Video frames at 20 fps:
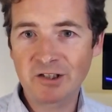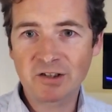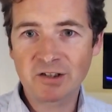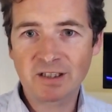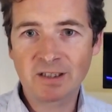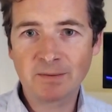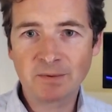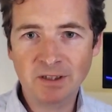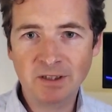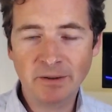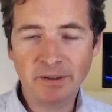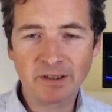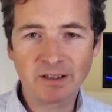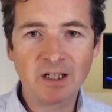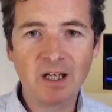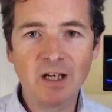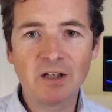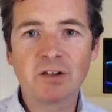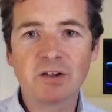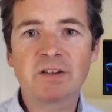I just keep
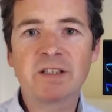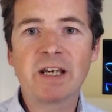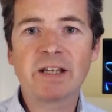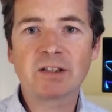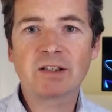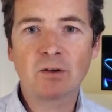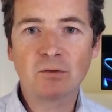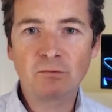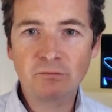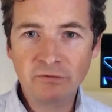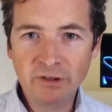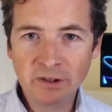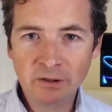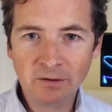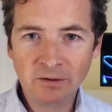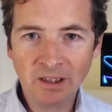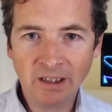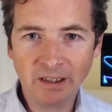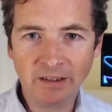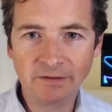going because that's
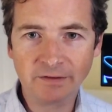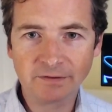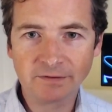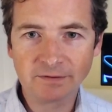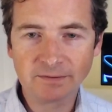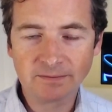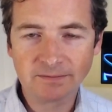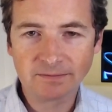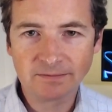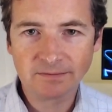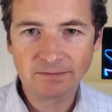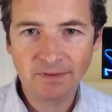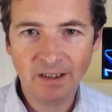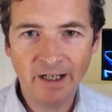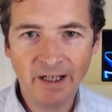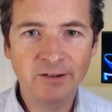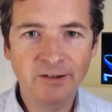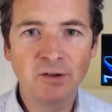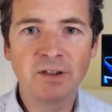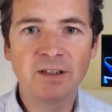real life.
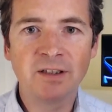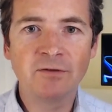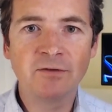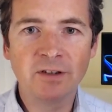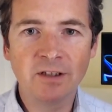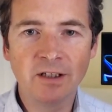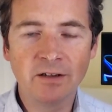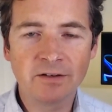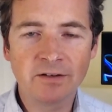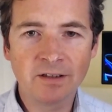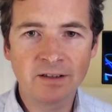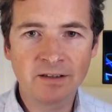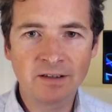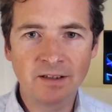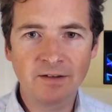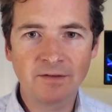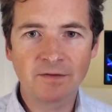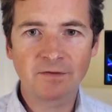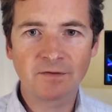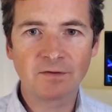I do these videos
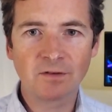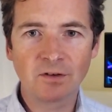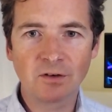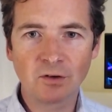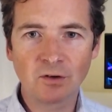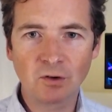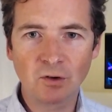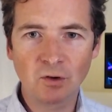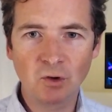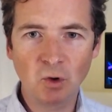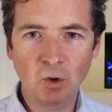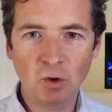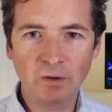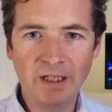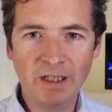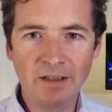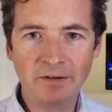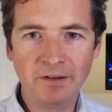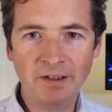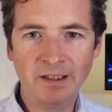as if
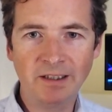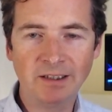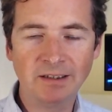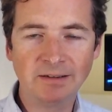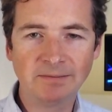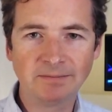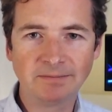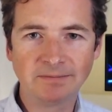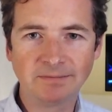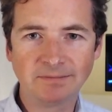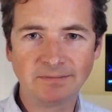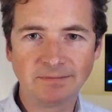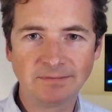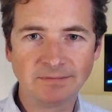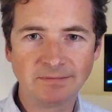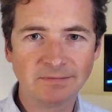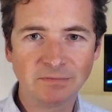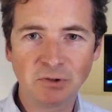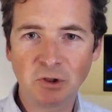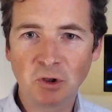you're out there.
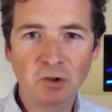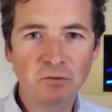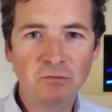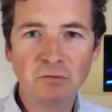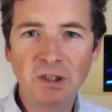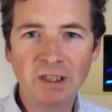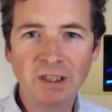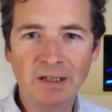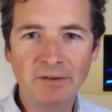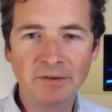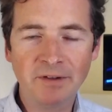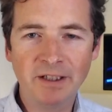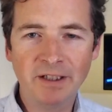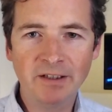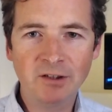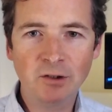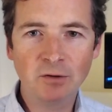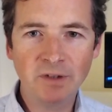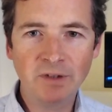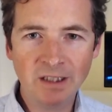You're not really out
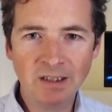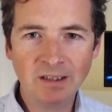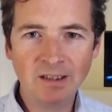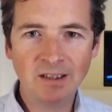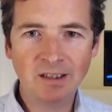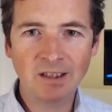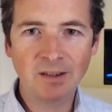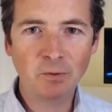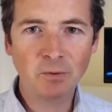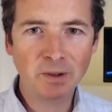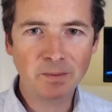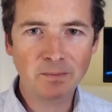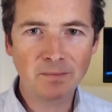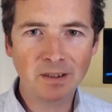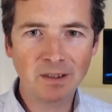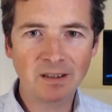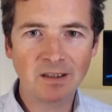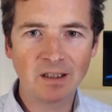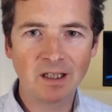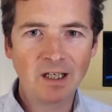there. You're in here
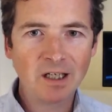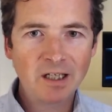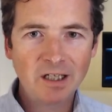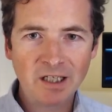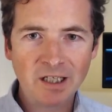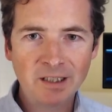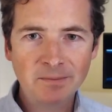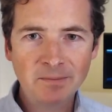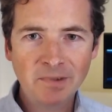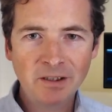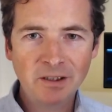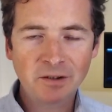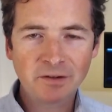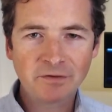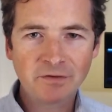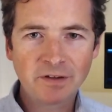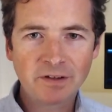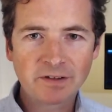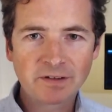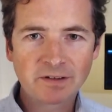with me in my
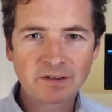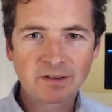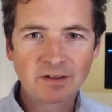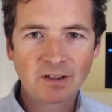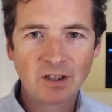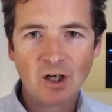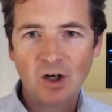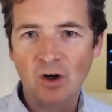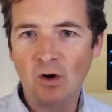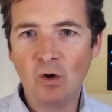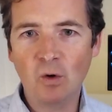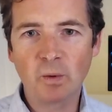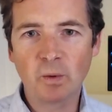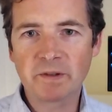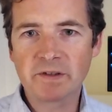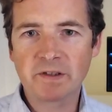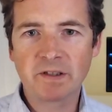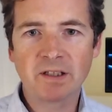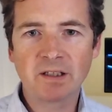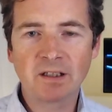office,
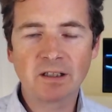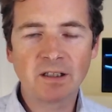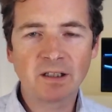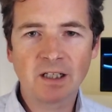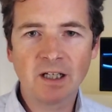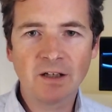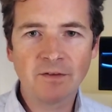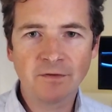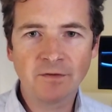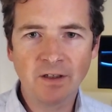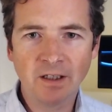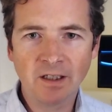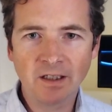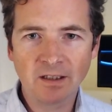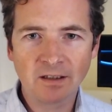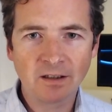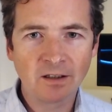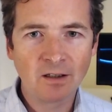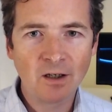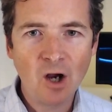or we're sitting in a
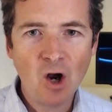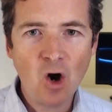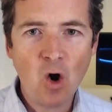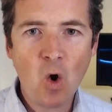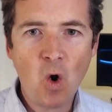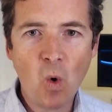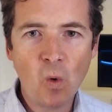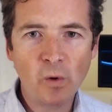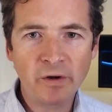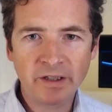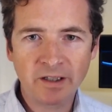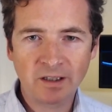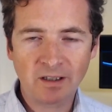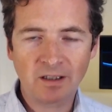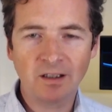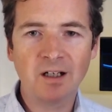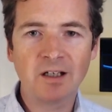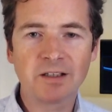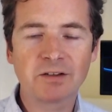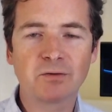cafe, or we're in
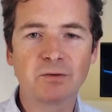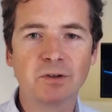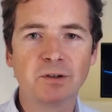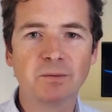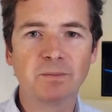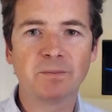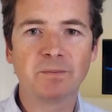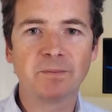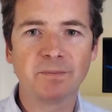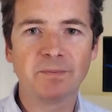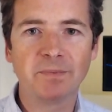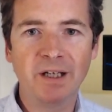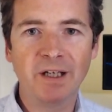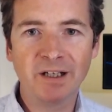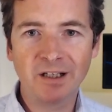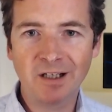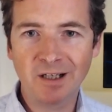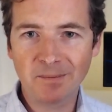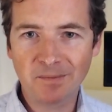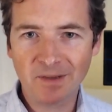a classroom,
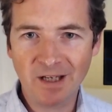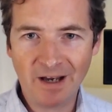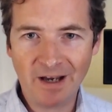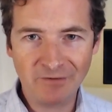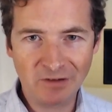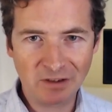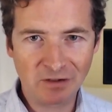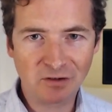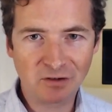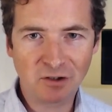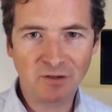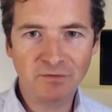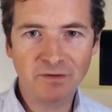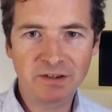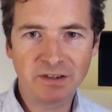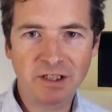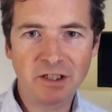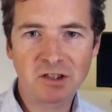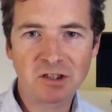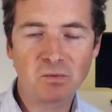and I'm having a
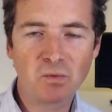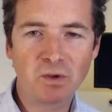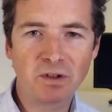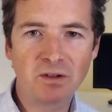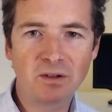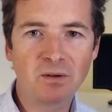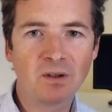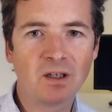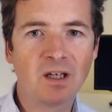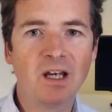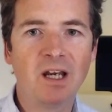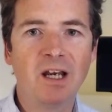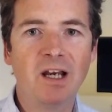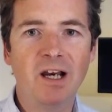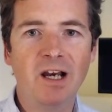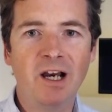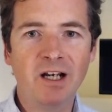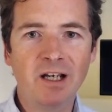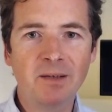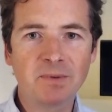conversation with you,
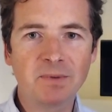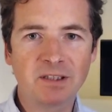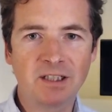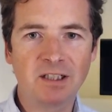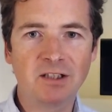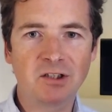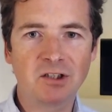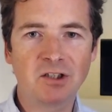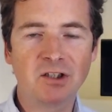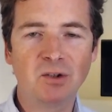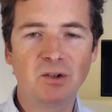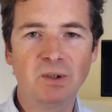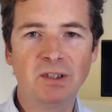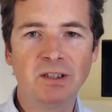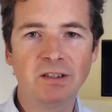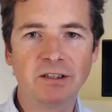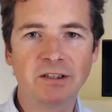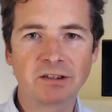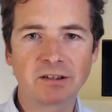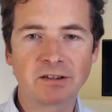and I'm teaching you
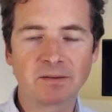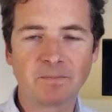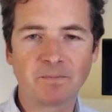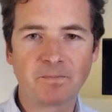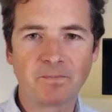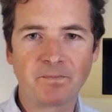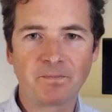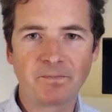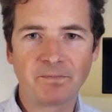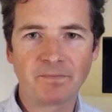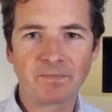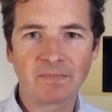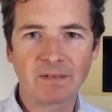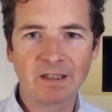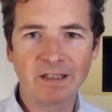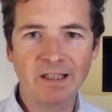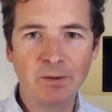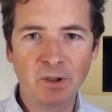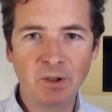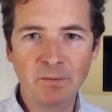English.
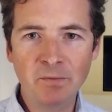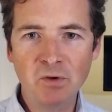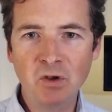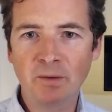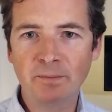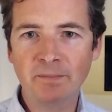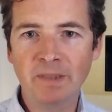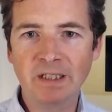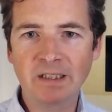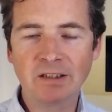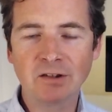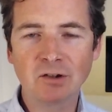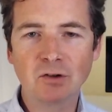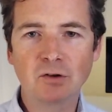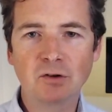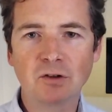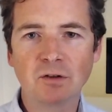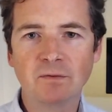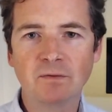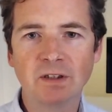Now, when I'm not making
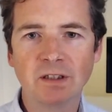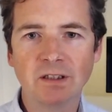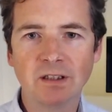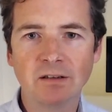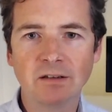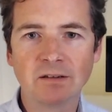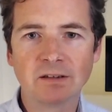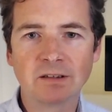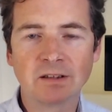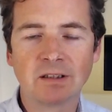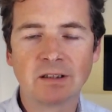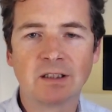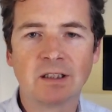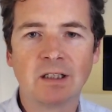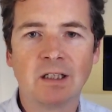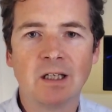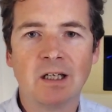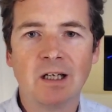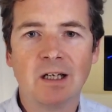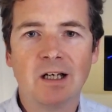YouTube videos,
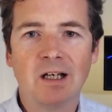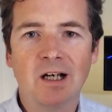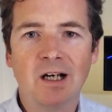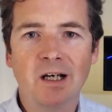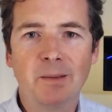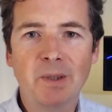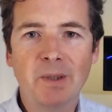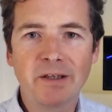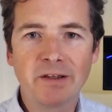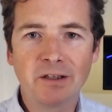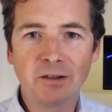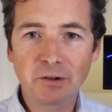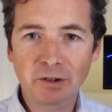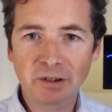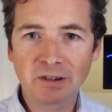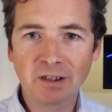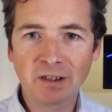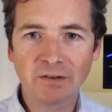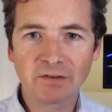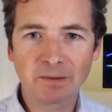I'm either
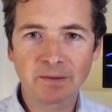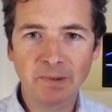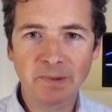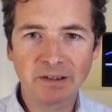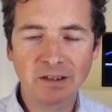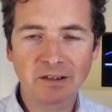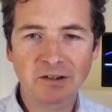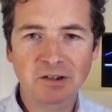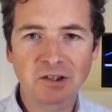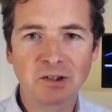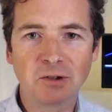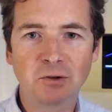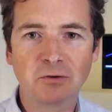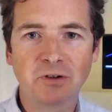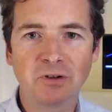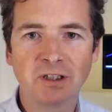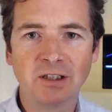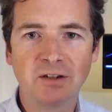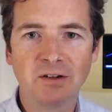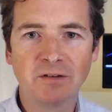looking after my young
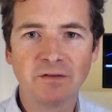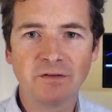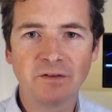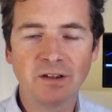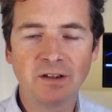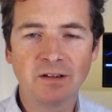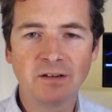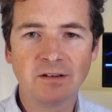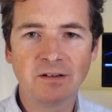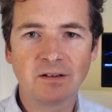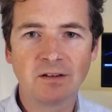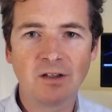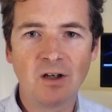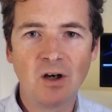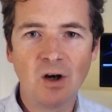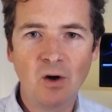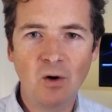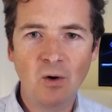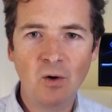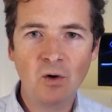children here in Finland,
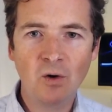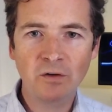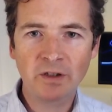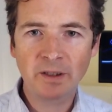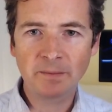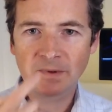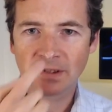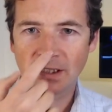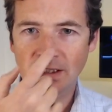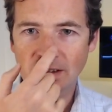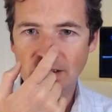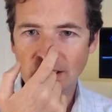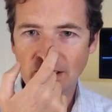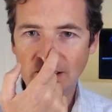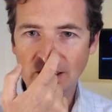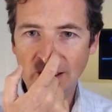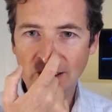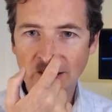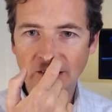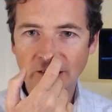or I'm
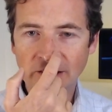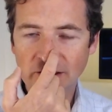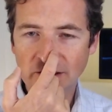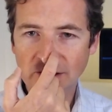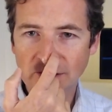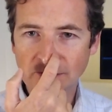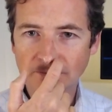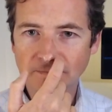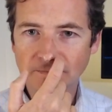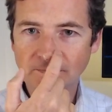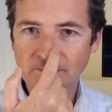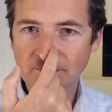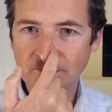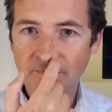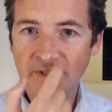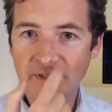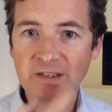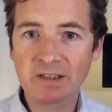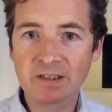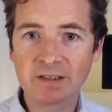teaching English,
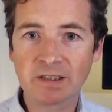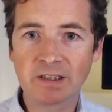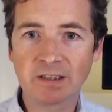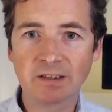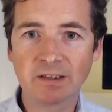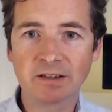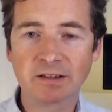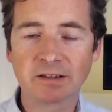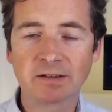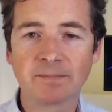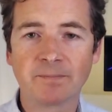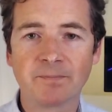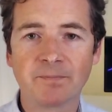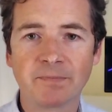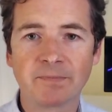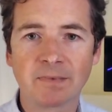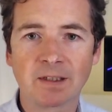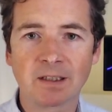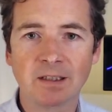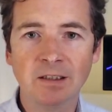business English,
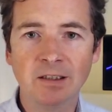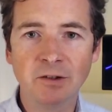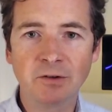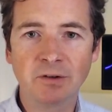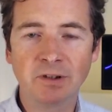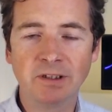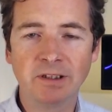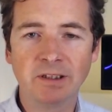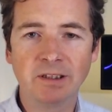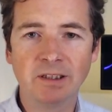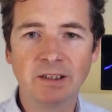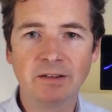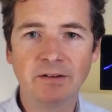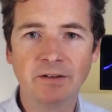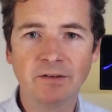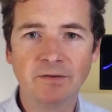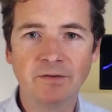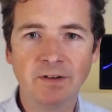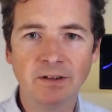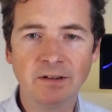locally
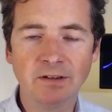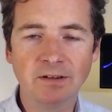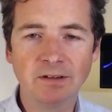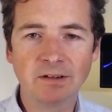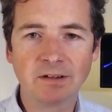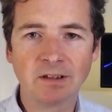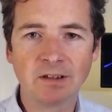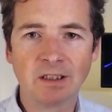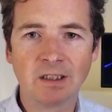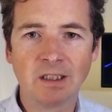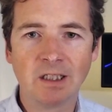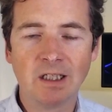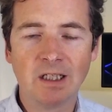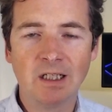here in Finland,